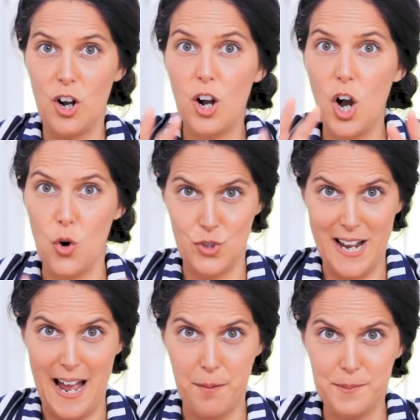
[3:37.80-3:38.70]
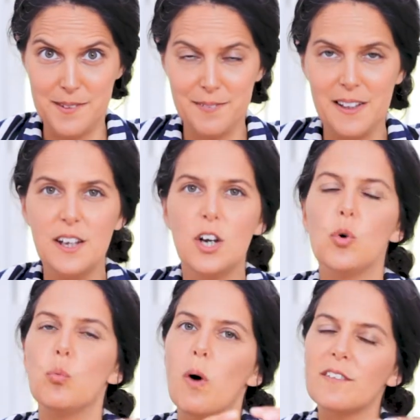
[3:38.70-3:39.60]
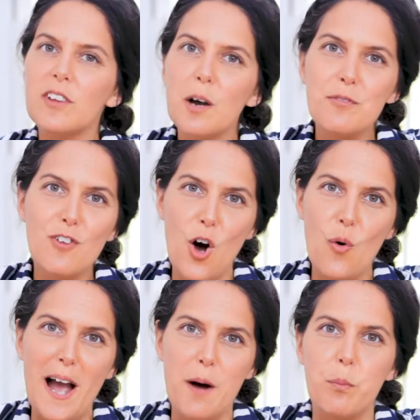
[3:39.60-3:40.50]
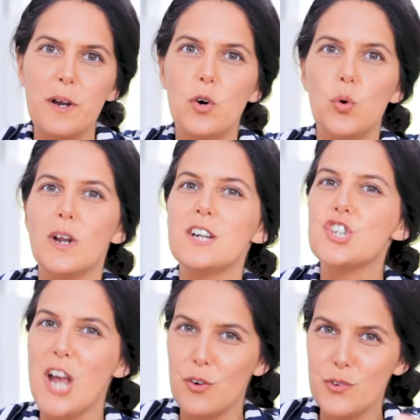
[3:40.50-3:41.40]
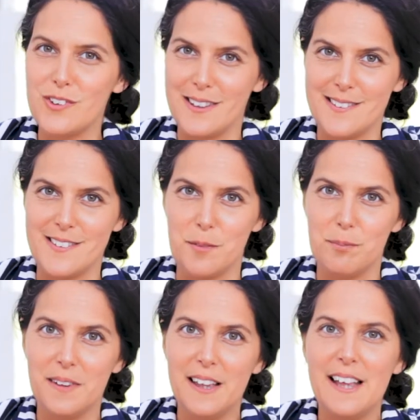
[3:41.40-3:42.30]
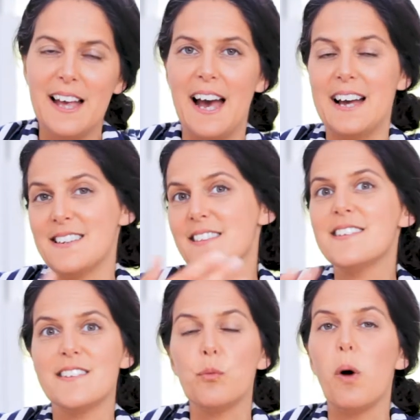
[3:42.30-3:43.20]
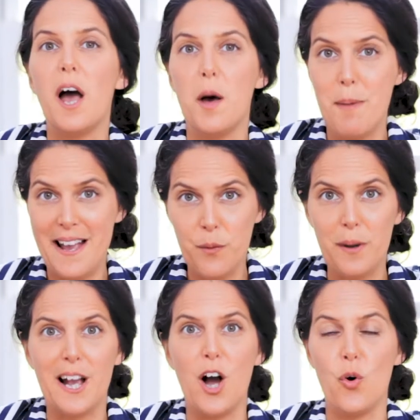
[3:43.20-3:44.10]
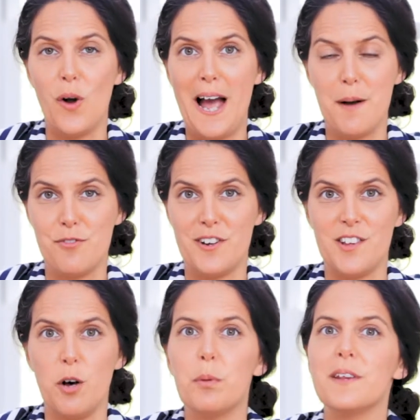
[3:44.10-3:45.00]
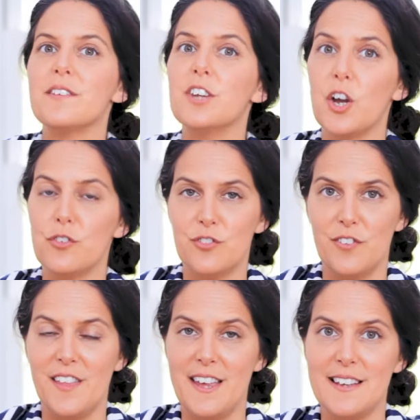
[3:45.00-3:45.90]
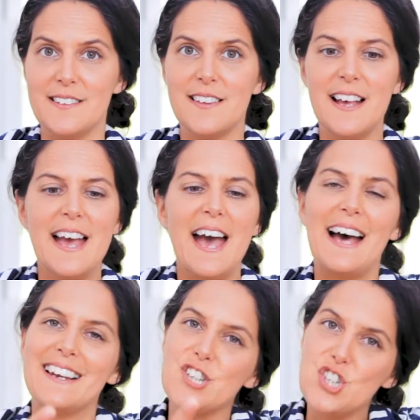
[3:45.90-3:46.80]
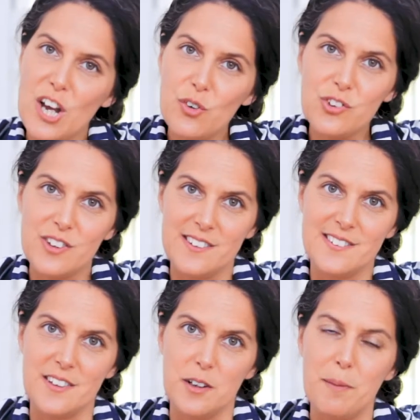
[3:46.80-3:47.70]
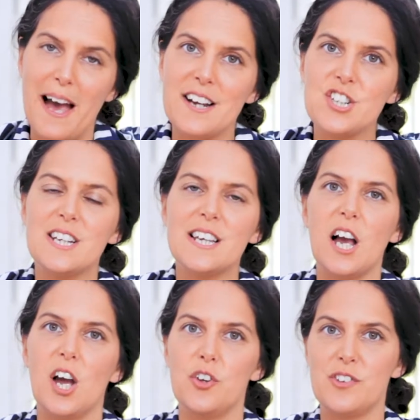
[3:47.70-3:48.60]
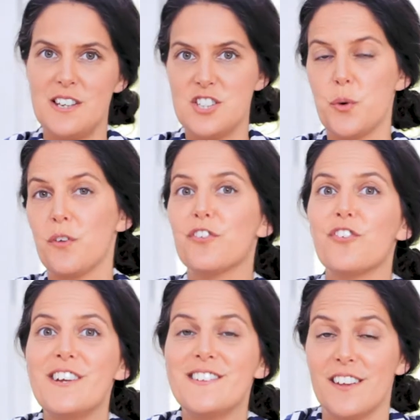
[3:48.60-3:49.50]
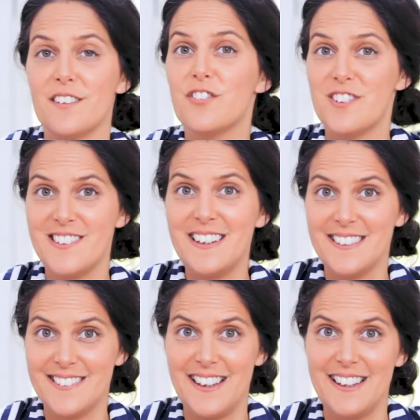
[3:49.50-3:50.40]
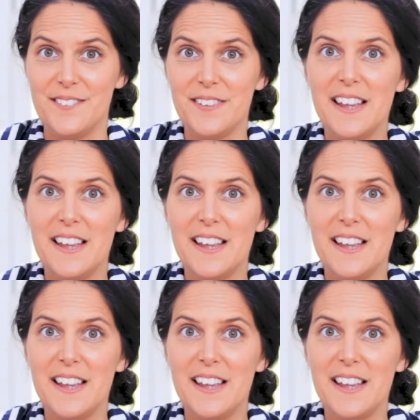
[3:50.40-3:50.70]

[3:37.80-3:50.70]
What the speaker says: cold caps. One type of cold cap we call a gel system, and this is where a Penguin cold cap, for example, is known for these. And a gel system actually goes into a freezer facility,